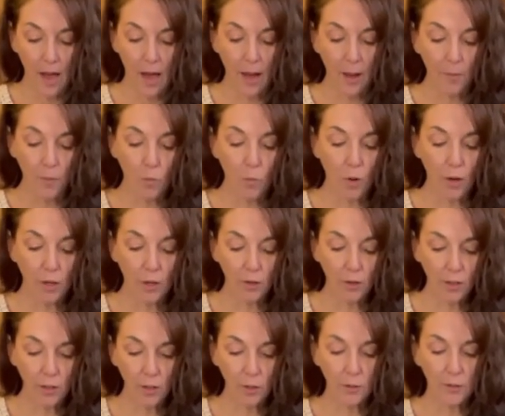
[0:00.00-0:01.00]
um, what you
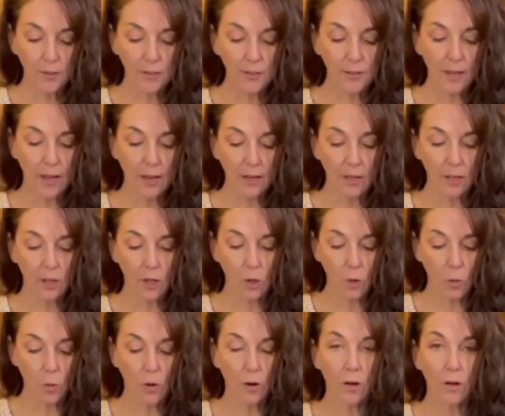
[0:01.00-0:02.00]
can do is set
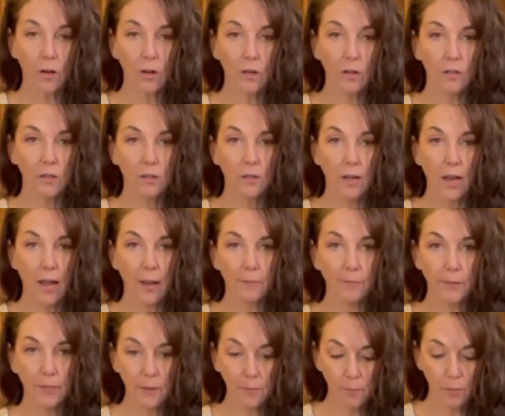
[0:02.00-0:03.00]
your
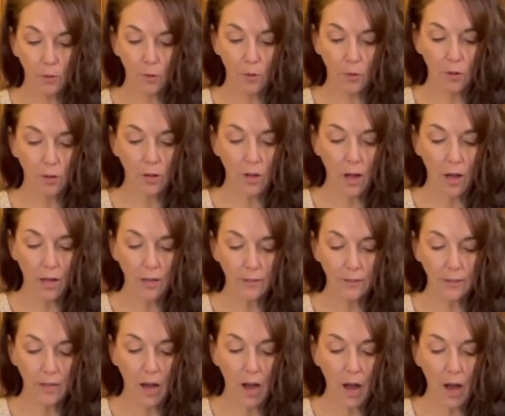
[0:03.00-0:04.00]
empty bowl on
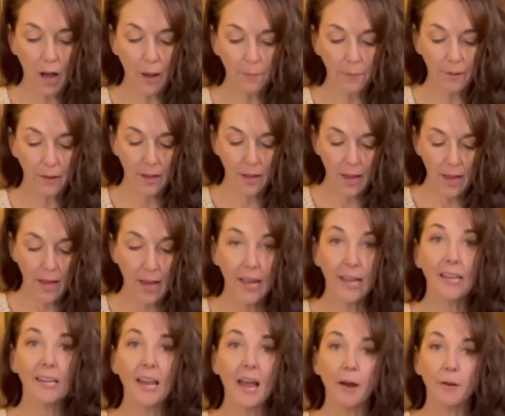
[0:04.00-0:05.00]
top
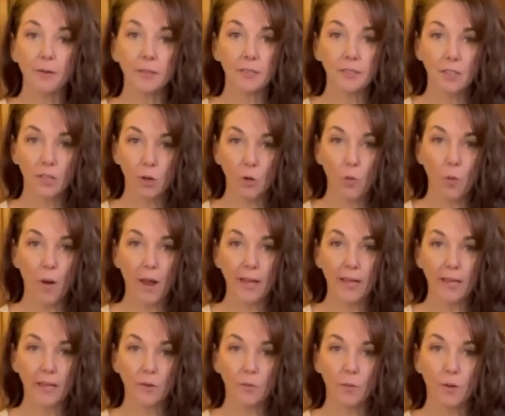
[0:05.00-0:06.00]
and now it's gonna weigh
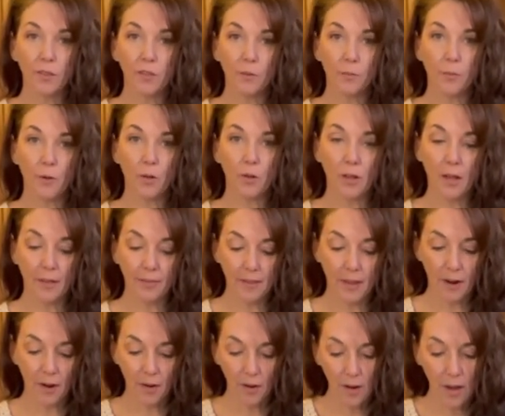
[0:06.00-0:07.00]
it with the bowl on
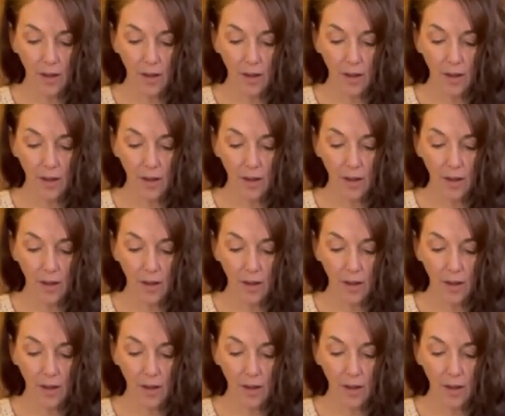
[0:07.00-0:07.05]
there.